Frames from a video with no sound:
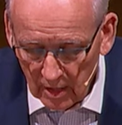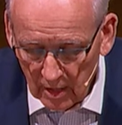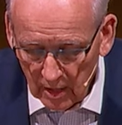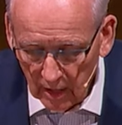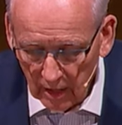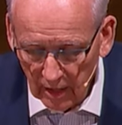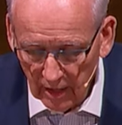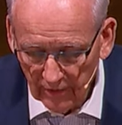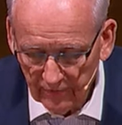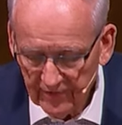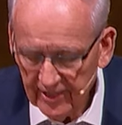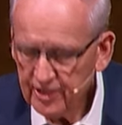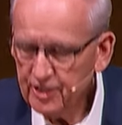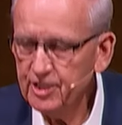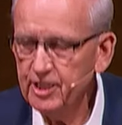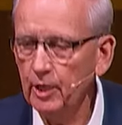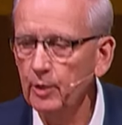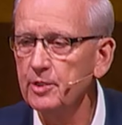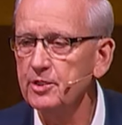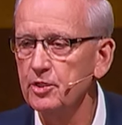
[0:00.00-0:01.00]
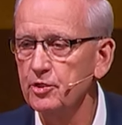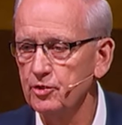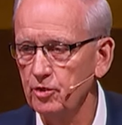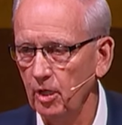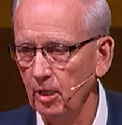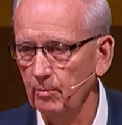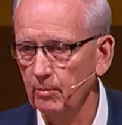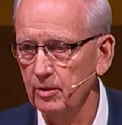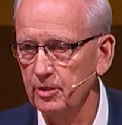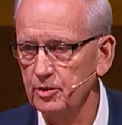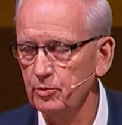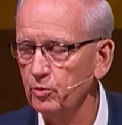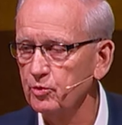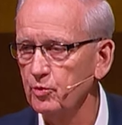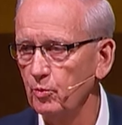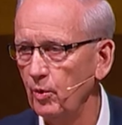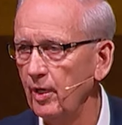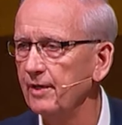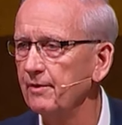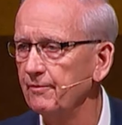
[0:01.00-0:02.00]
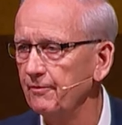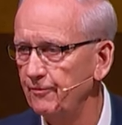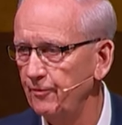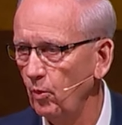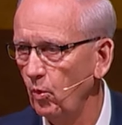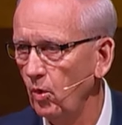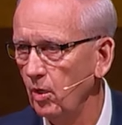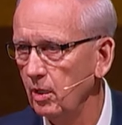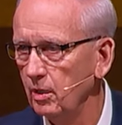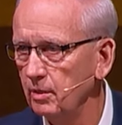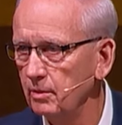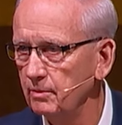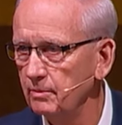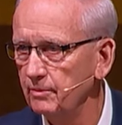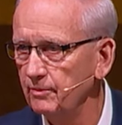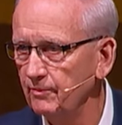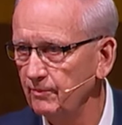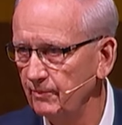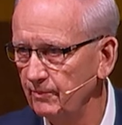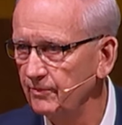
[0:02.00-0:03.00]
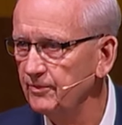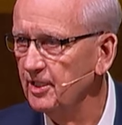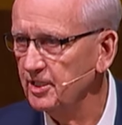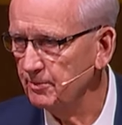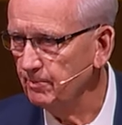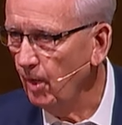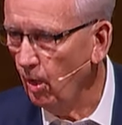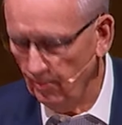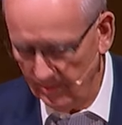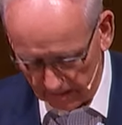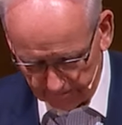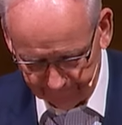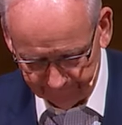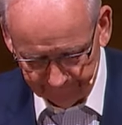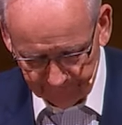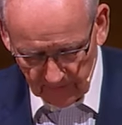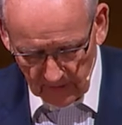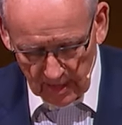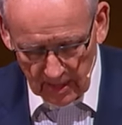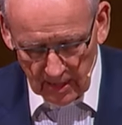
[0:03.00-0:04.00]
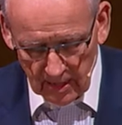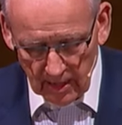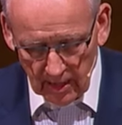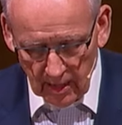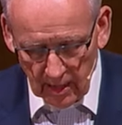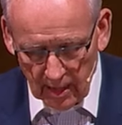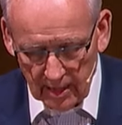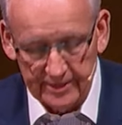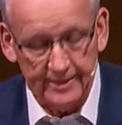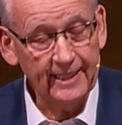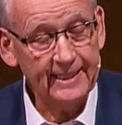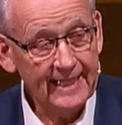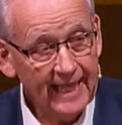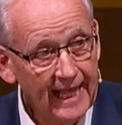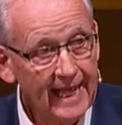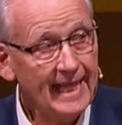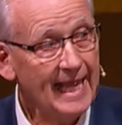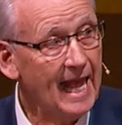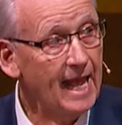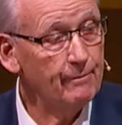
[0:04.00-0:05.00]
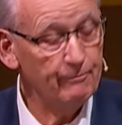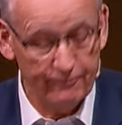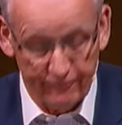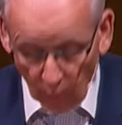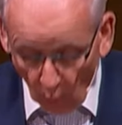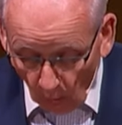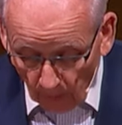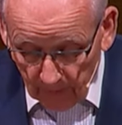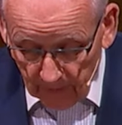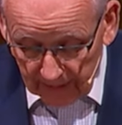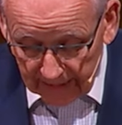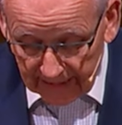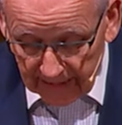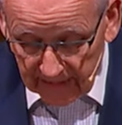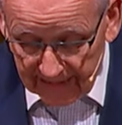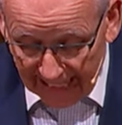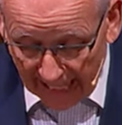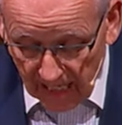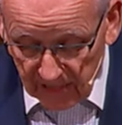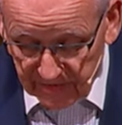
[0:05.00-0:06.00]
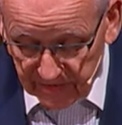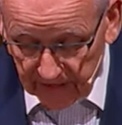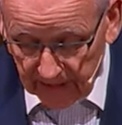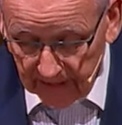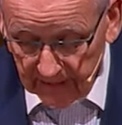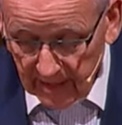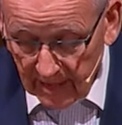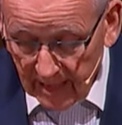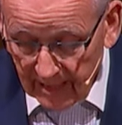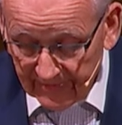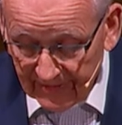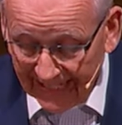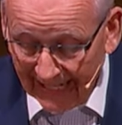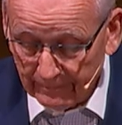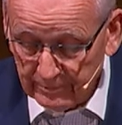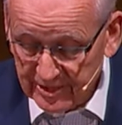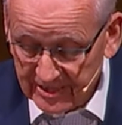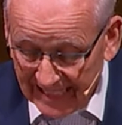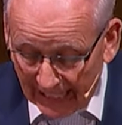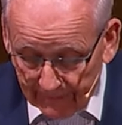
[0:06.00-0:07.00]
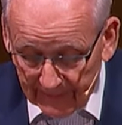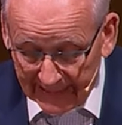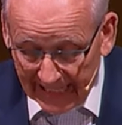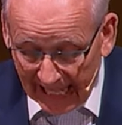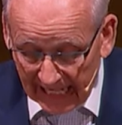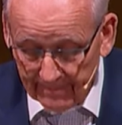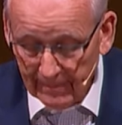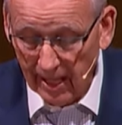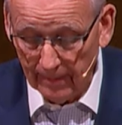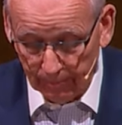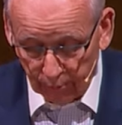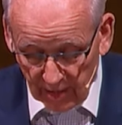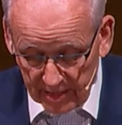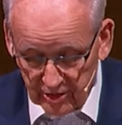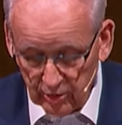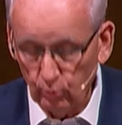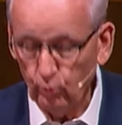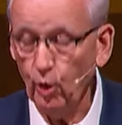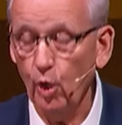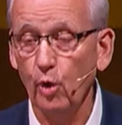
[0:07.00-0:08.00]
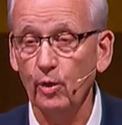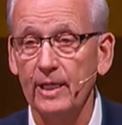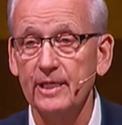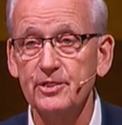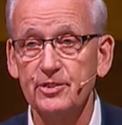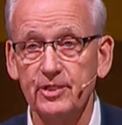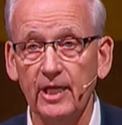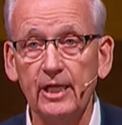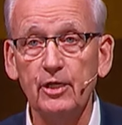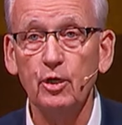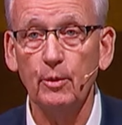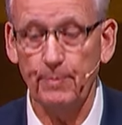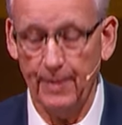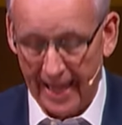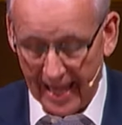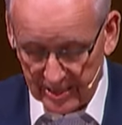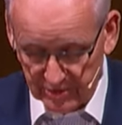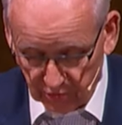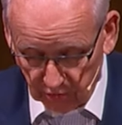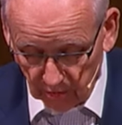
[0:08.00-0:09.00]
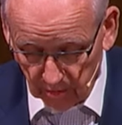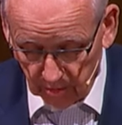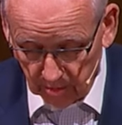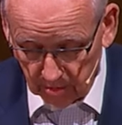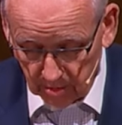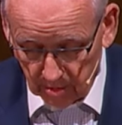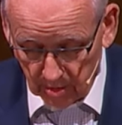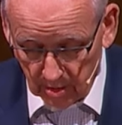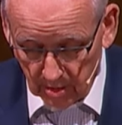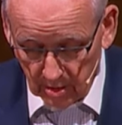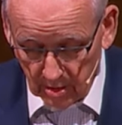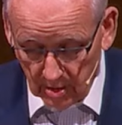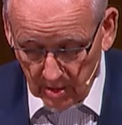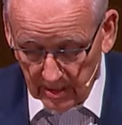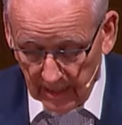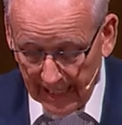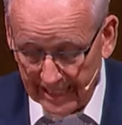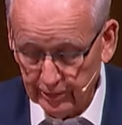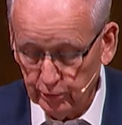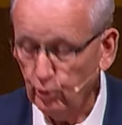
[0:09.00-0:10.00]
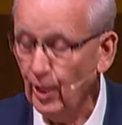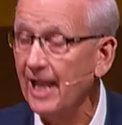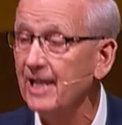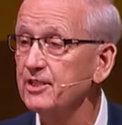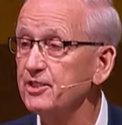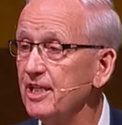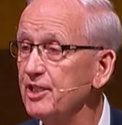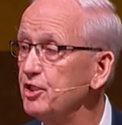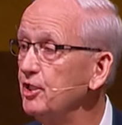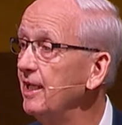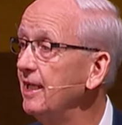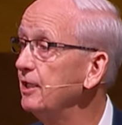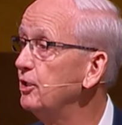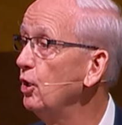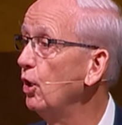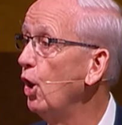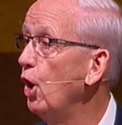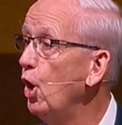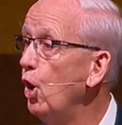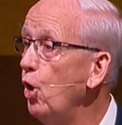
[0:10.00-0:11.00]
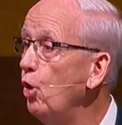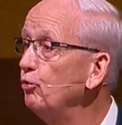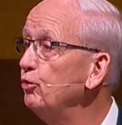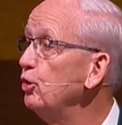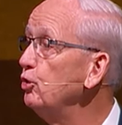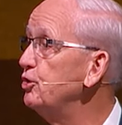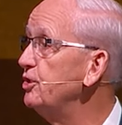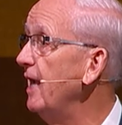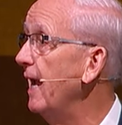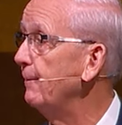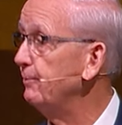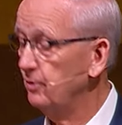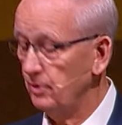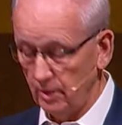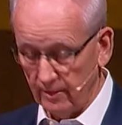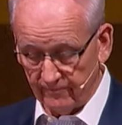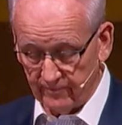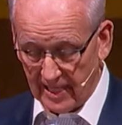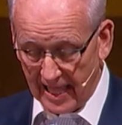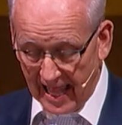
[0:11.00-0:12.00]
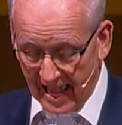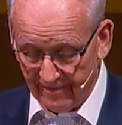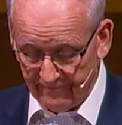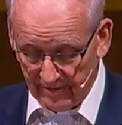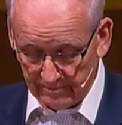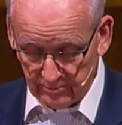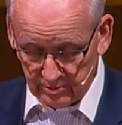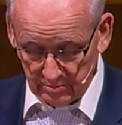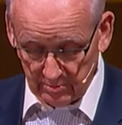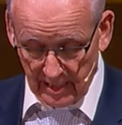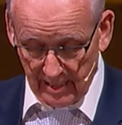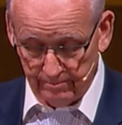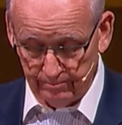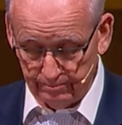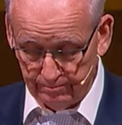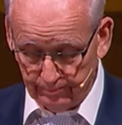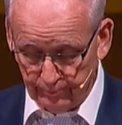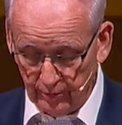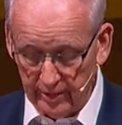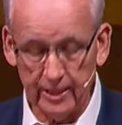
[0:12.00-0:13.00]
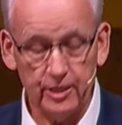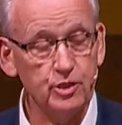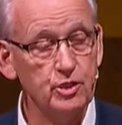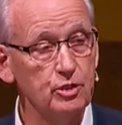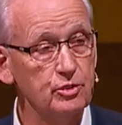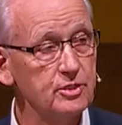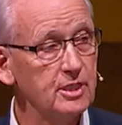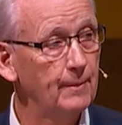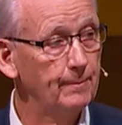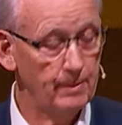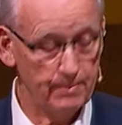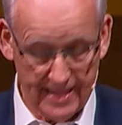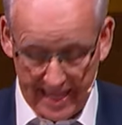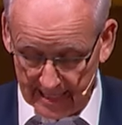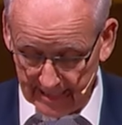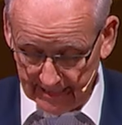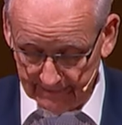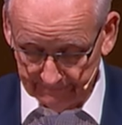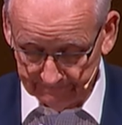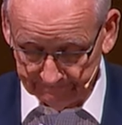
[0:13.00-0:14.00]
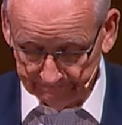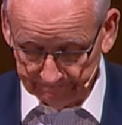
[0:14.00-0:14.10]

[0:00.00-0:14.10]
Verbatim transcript: Uh, this series of sermons was written for this moment. Uh, today, I'm formally announcing that I'm stepping out of my present role as senior pastor and transitioning into a whole new chapter of life. I'm, I'm pretty juiced up about it.